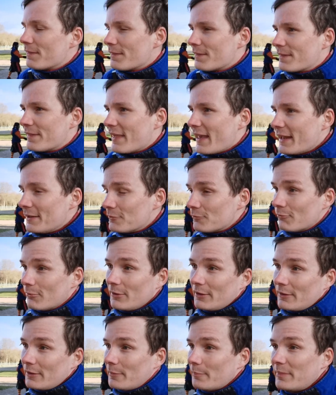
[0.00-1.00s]
that
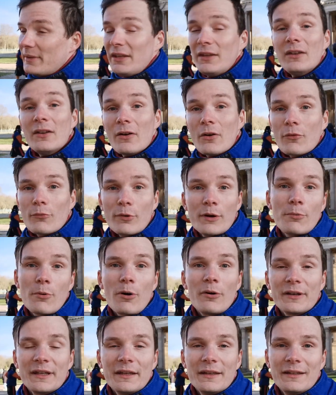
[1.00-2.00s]
will be
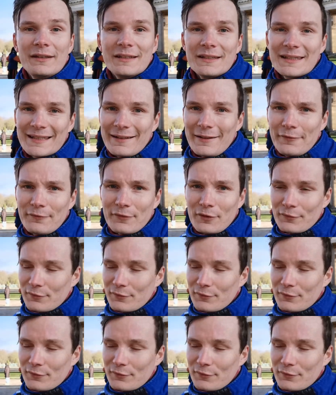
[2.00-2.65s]
rewarding in itself,